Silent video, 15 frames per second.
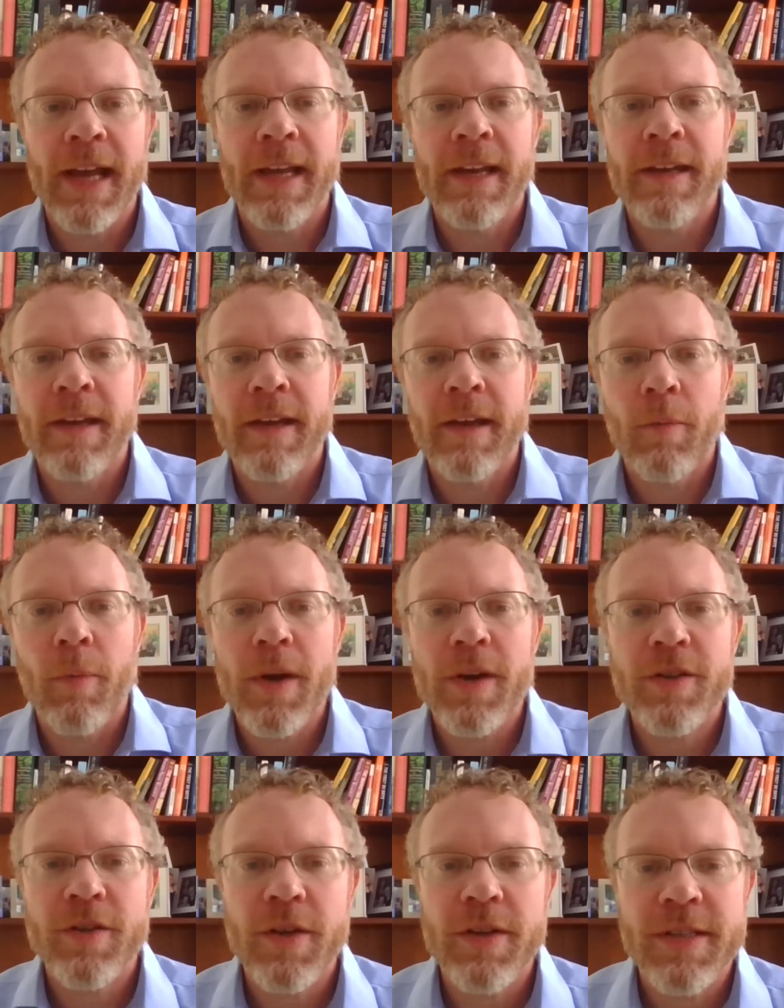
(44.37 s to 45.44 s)
and I want
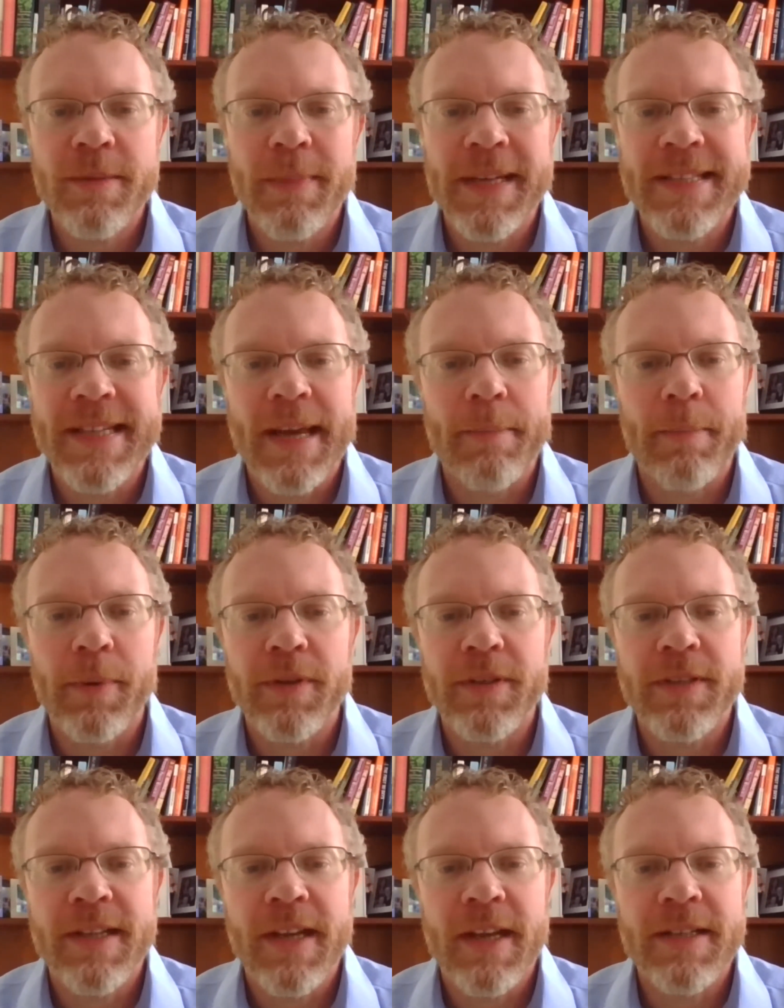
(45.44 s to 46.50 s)
to show you some
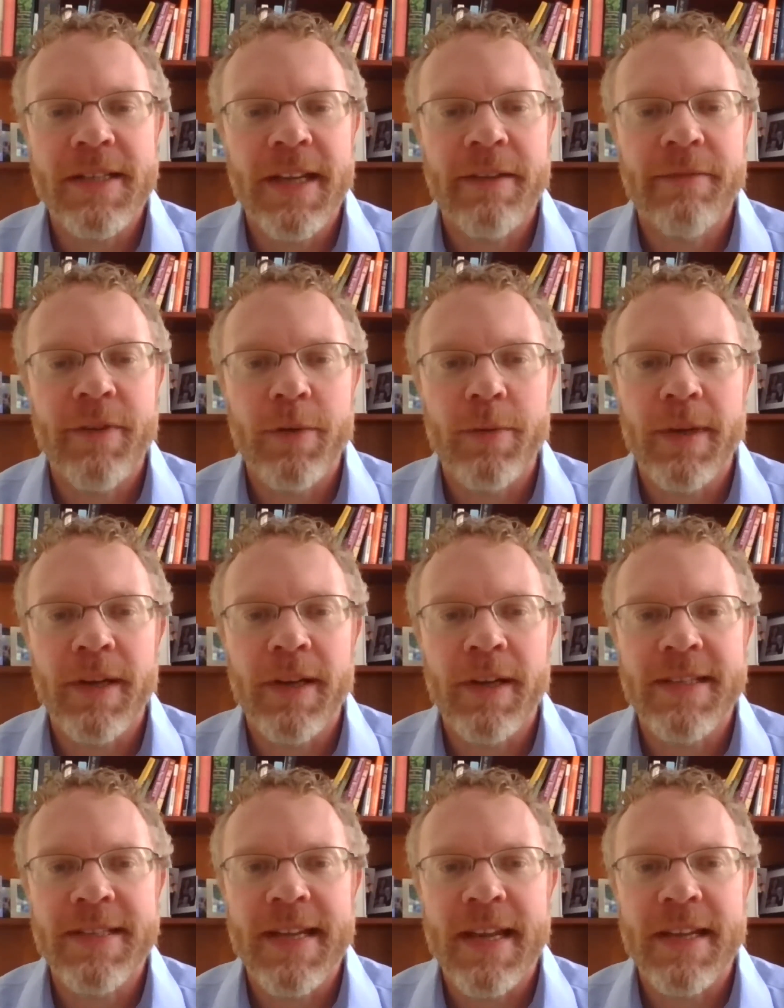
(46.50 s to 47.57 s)
examples to give you
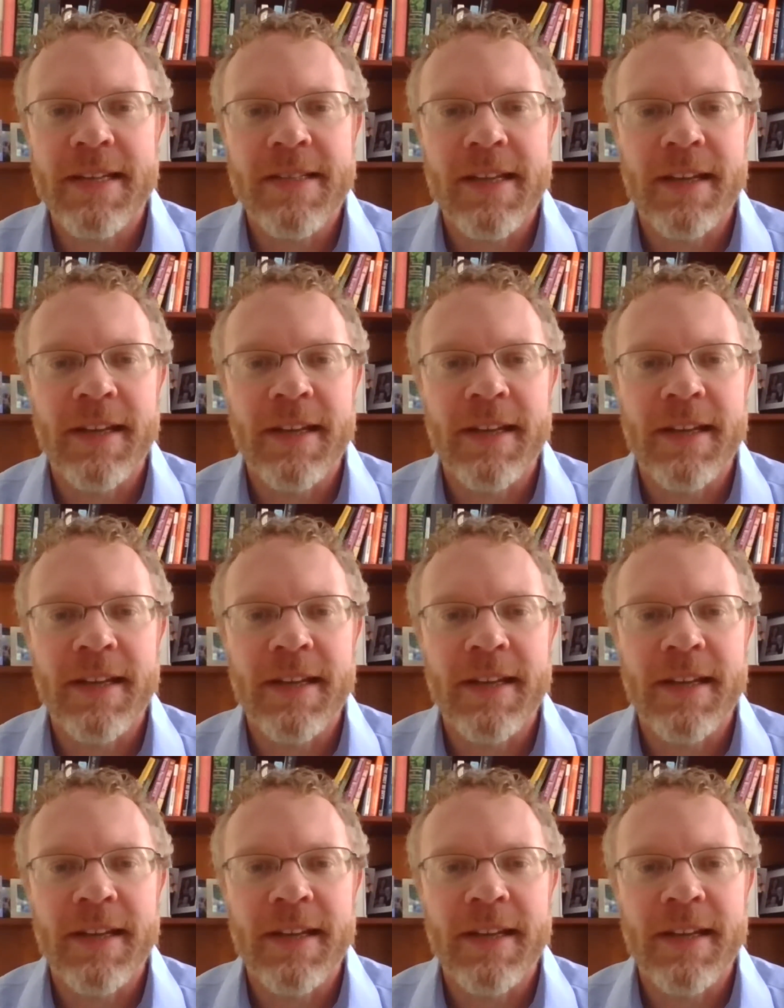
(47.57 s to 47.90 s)
a sense,